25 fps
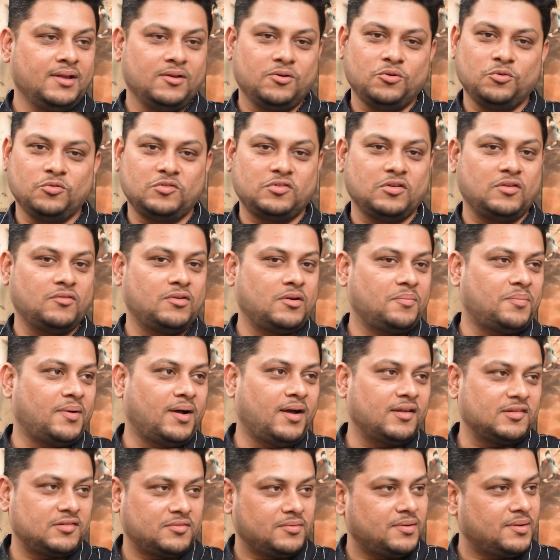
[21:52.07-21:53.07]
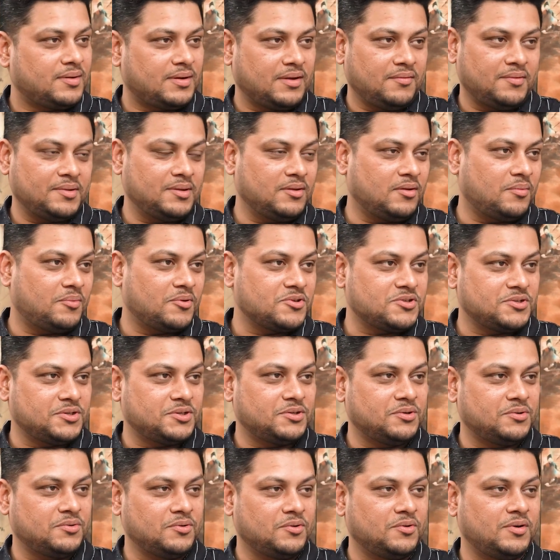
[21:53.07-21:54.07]
Whosoever passed were given the opportunity
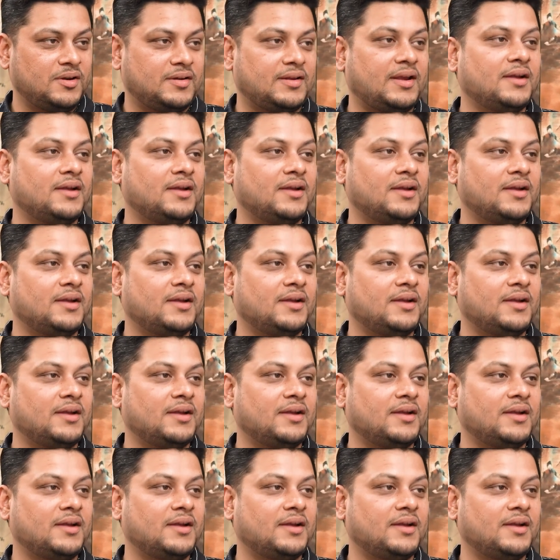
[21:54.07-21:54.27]
to do it,